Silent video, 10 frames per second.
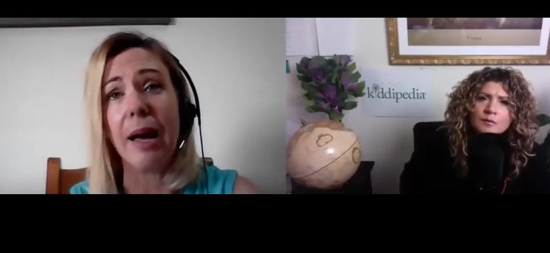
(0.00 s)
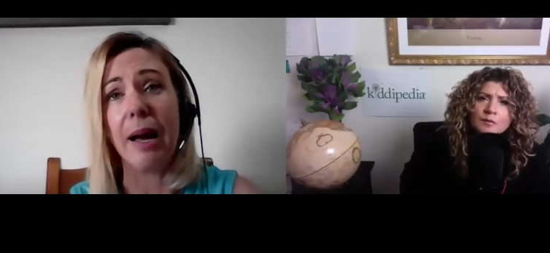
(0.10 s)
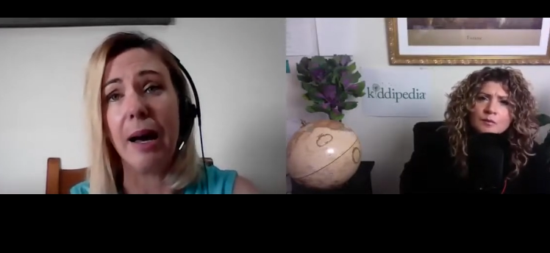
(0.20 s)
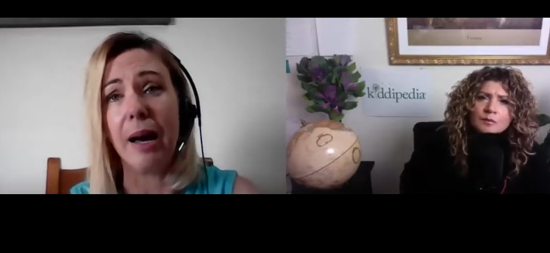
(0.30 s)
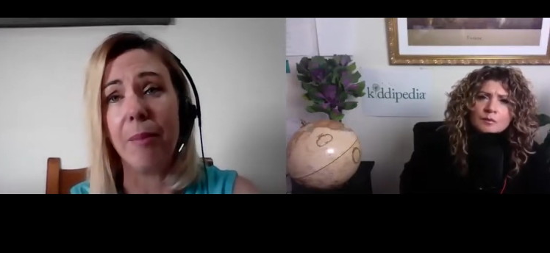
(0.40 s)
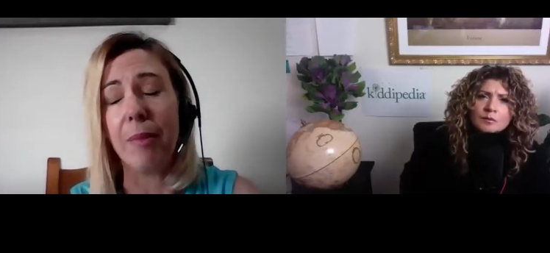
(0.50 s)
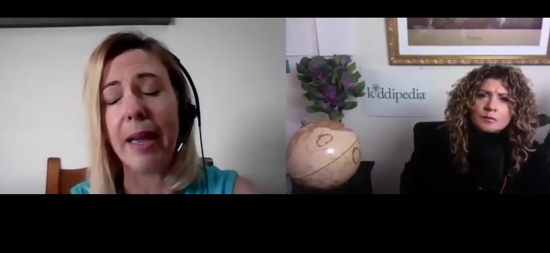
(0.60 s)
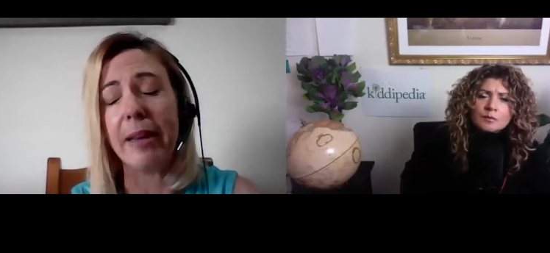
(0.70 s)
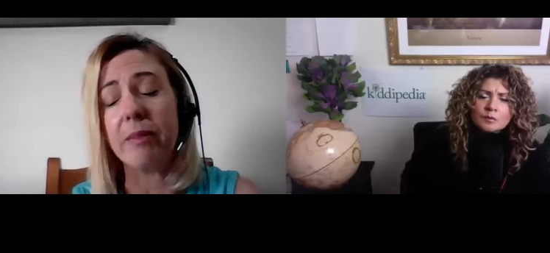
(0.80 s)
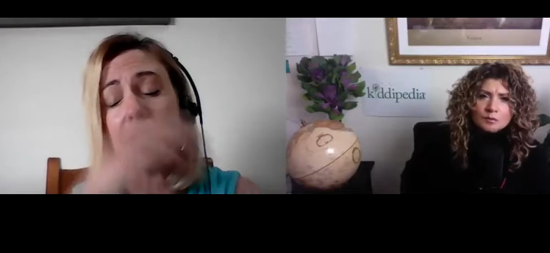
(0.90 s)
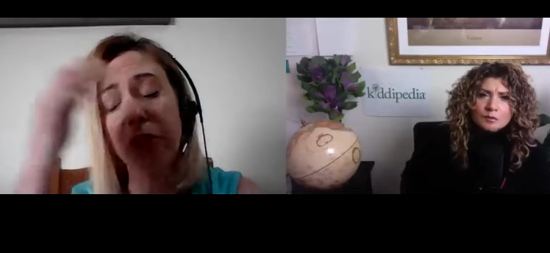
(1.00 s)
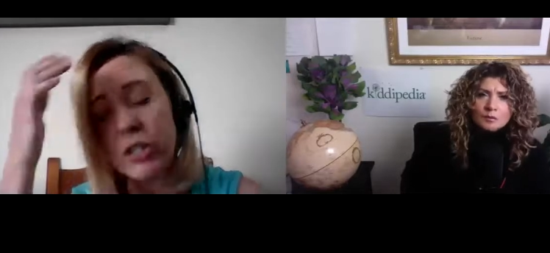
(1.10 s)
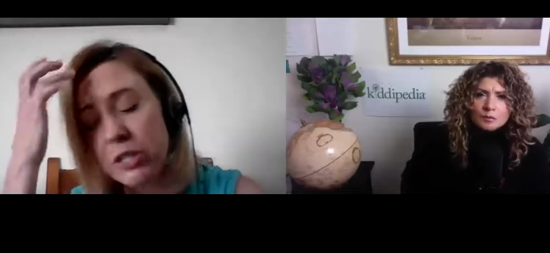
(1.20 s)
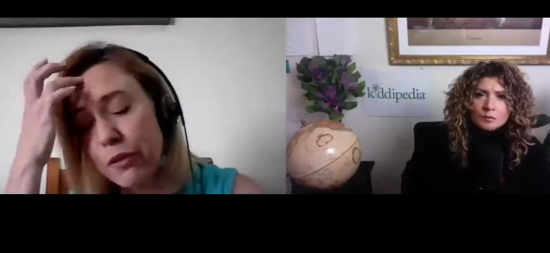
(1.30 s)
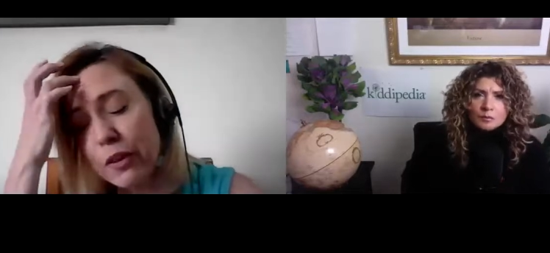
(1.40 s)
Speaker 1: um, and
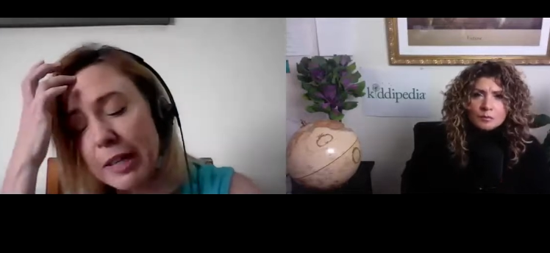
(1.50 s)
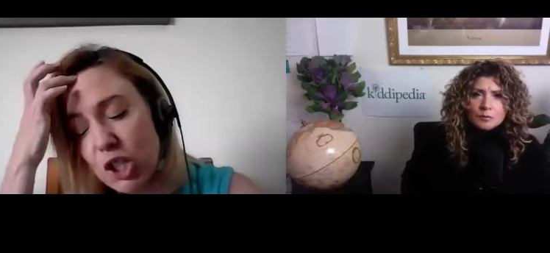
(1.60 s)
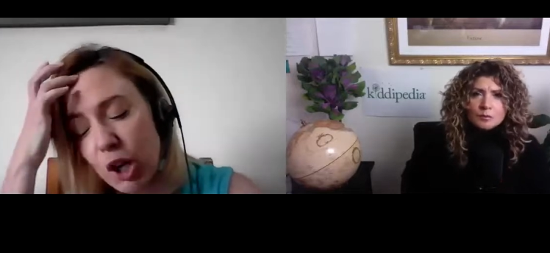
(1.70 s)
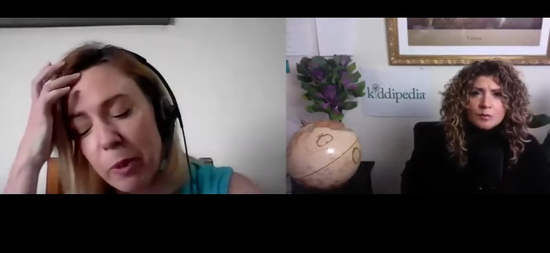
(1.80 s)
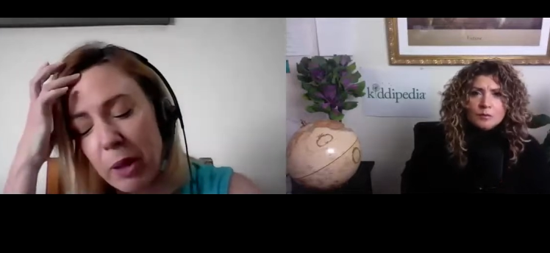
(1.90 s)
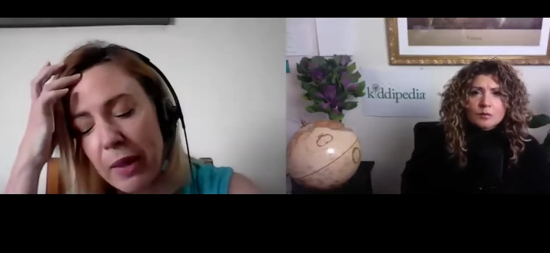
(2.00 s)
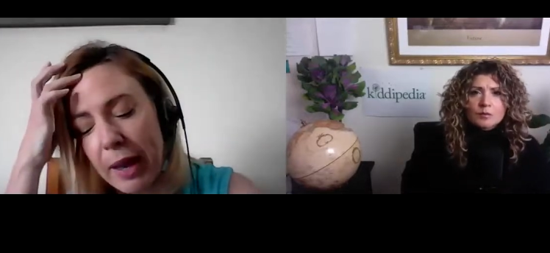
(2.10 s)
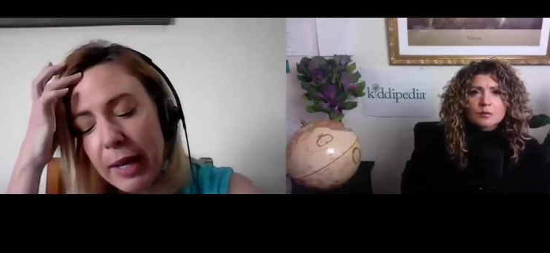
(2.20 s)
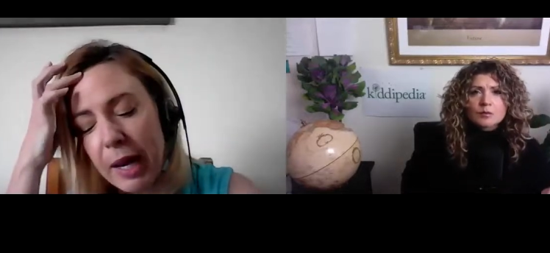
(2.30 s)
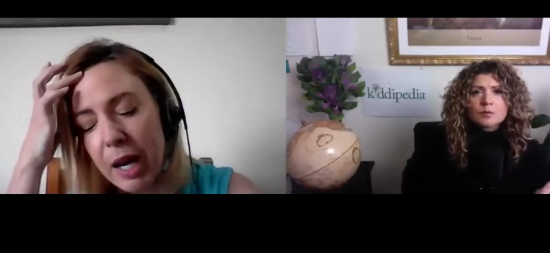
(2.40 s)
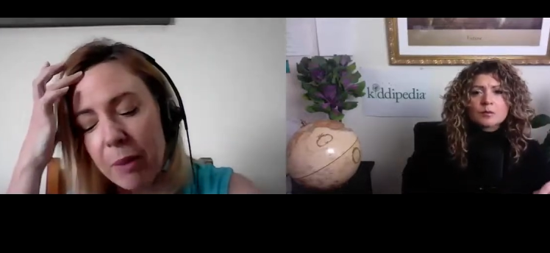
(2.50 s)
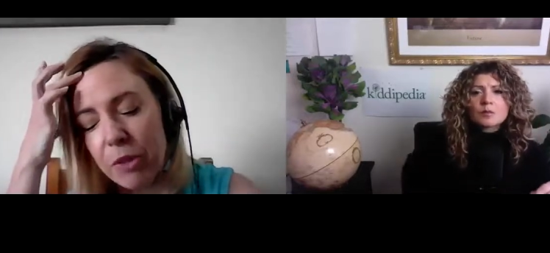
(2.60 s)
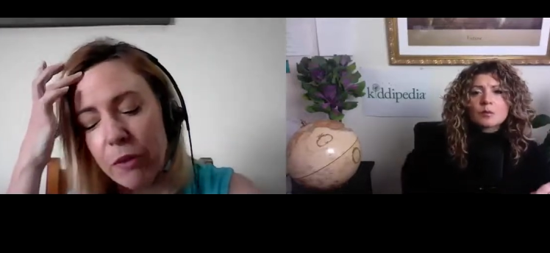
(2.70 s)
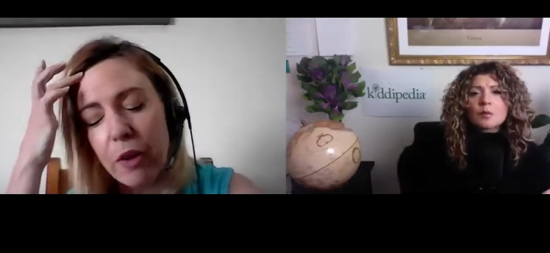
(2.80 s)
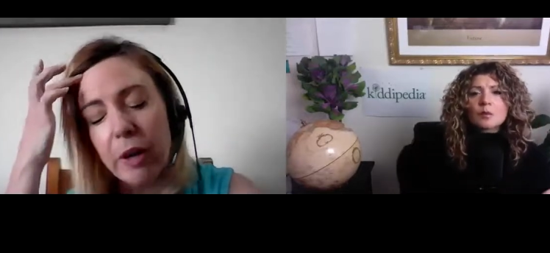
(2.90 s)
just to finish off on that um, the
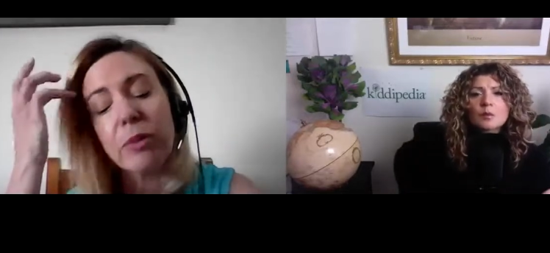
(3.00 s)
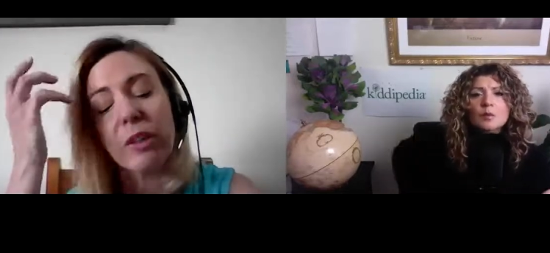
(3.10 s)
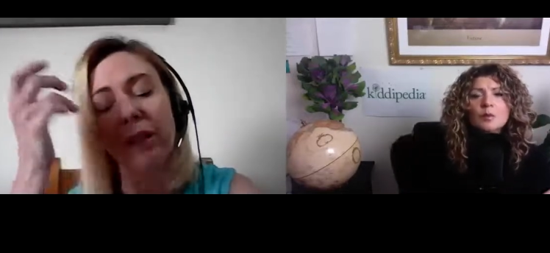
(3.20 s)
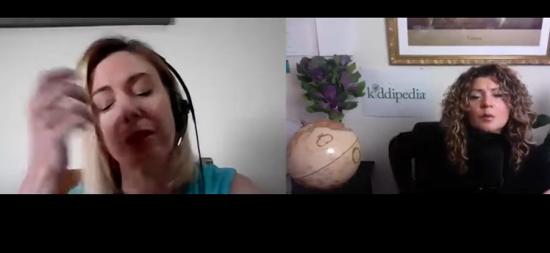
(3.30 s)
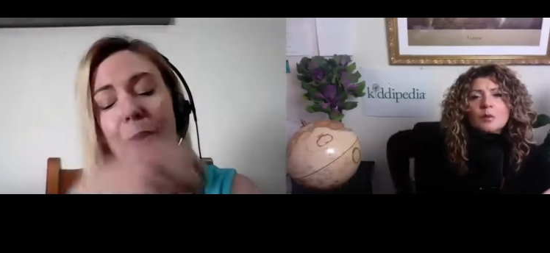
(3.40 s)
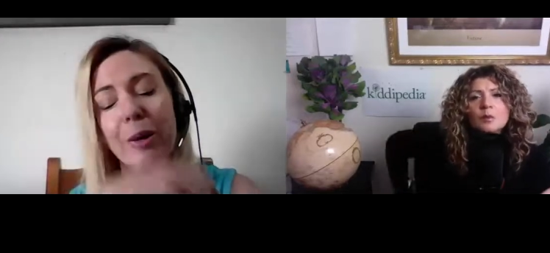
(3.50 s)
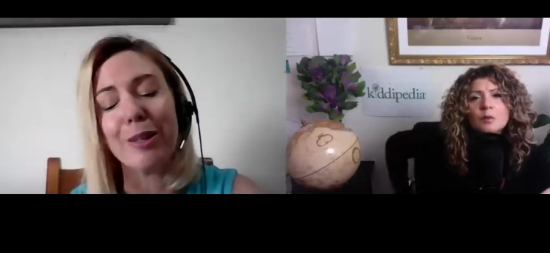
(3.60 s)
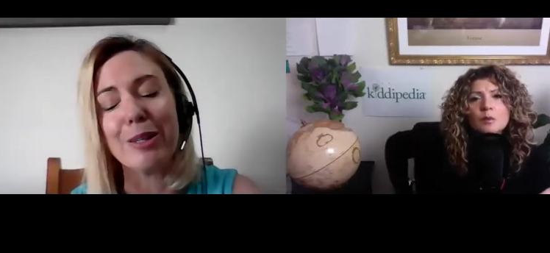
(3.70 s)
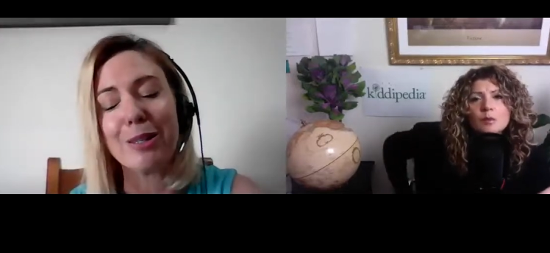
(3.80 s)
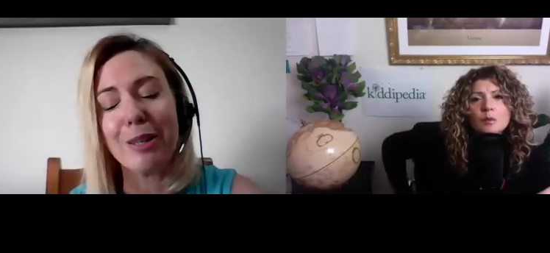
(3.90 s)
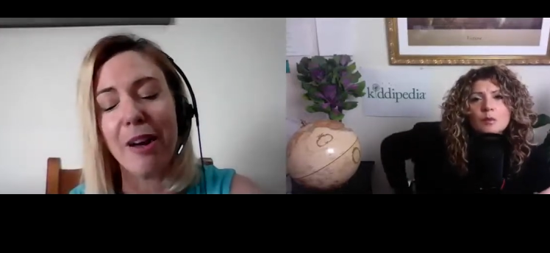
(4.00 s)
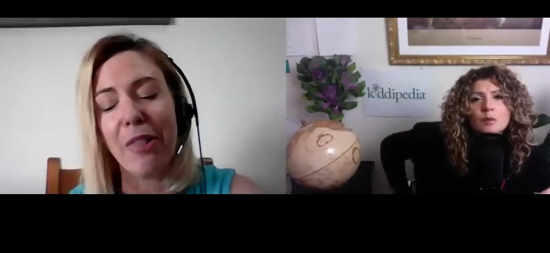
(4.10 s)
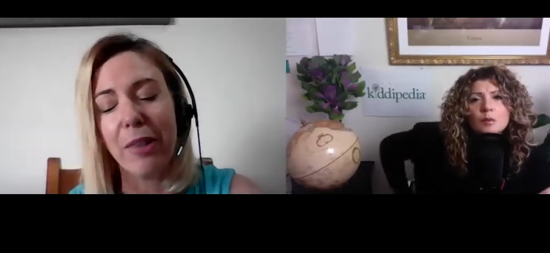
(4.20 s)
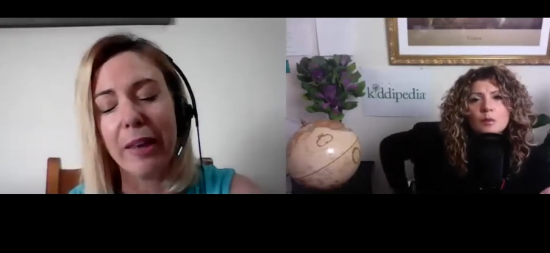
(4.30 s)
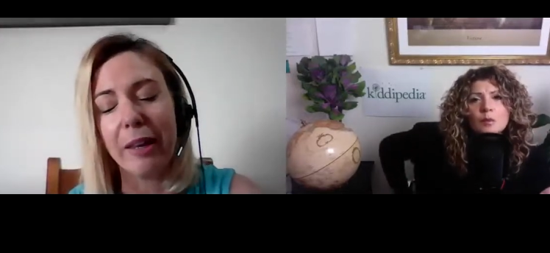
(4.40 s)
final thing as well is i
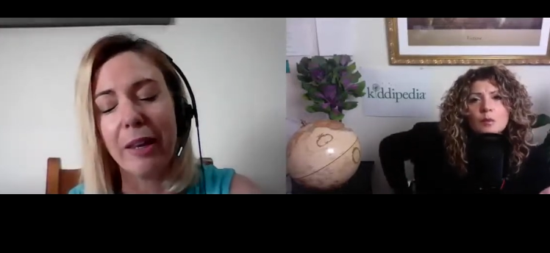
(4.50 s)
think